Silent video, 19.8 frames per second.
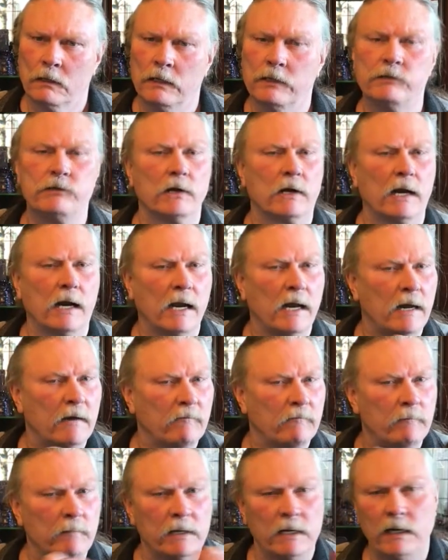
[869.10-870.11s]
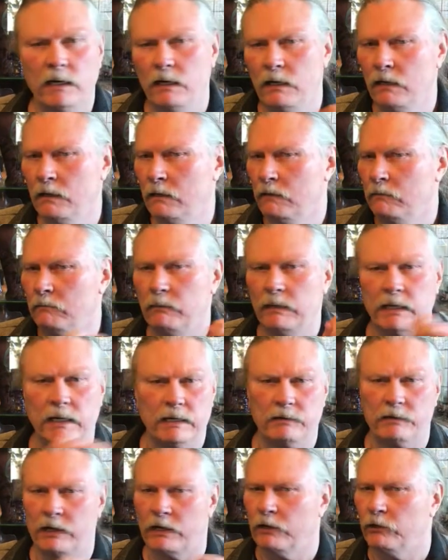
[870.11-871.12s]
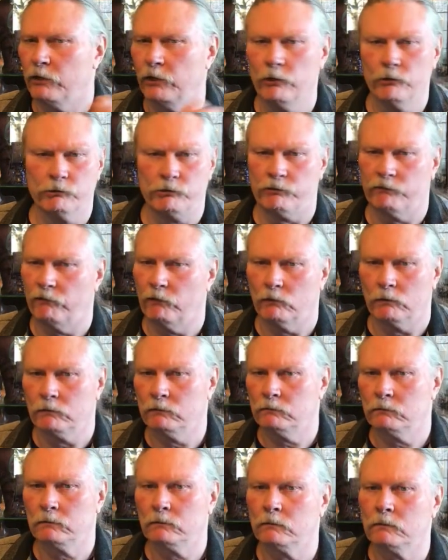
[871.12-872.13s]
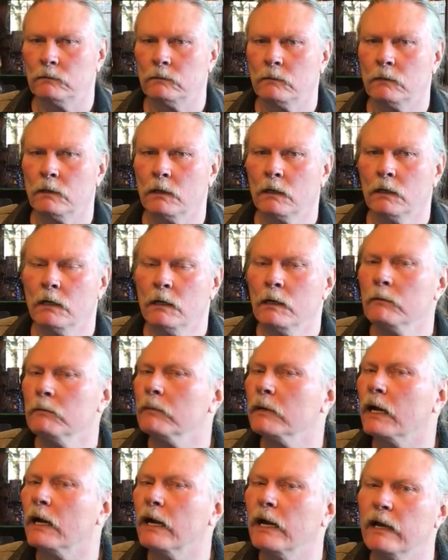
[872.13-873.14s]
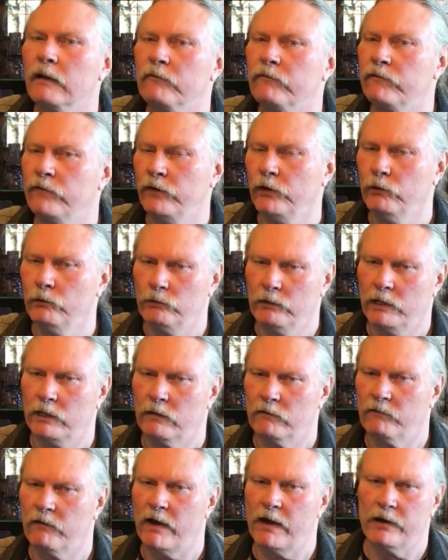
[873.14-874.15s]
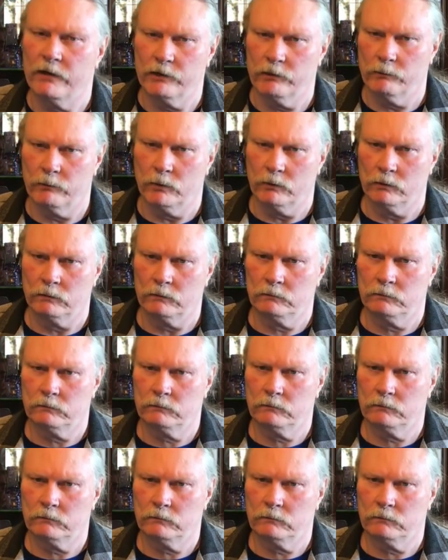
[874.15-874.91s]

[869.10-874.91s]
He said, I have many, many that are useful, but I have few that are valuable.